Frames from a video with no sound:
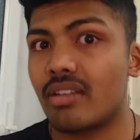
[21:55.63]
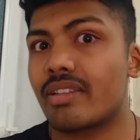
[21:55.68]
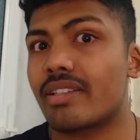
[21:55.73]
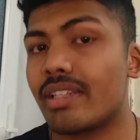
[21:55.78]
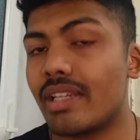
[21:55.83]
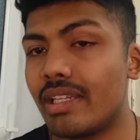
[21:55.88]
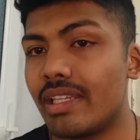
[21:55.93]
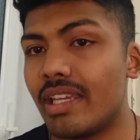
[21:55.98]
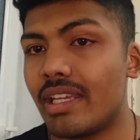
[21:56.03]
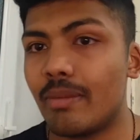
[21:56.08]
the
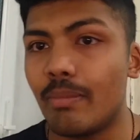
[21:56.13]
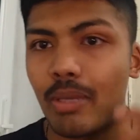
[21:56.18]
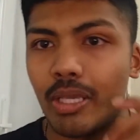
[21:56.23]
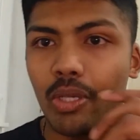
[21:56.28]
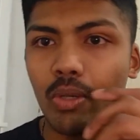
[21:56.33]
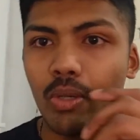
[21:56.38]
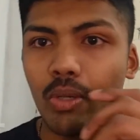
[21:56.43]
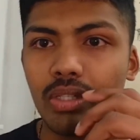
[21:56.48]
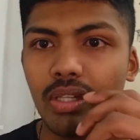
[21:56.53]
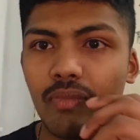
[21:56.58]
crystal
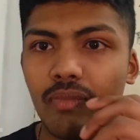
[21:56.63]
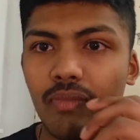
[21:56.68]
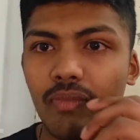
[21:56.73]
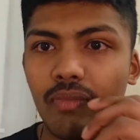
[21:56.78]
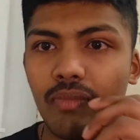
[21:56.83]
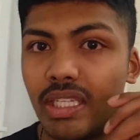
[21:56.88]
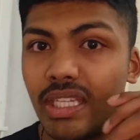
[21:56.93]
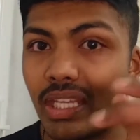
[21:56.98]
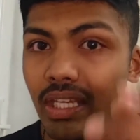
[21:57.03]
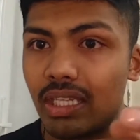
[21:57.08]
yet because
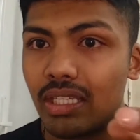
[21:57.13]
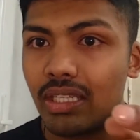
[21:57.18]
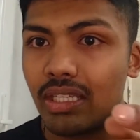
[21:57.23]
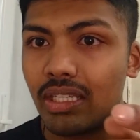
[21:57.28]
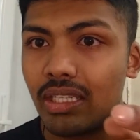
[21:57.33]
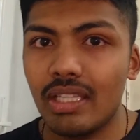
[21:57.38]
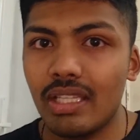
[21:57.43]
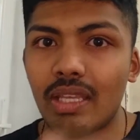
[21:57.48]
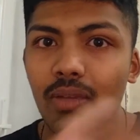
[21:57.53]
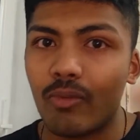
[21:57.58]
if they
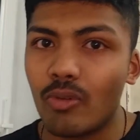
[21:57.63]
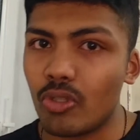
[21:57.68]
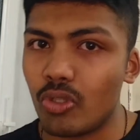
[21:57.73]
did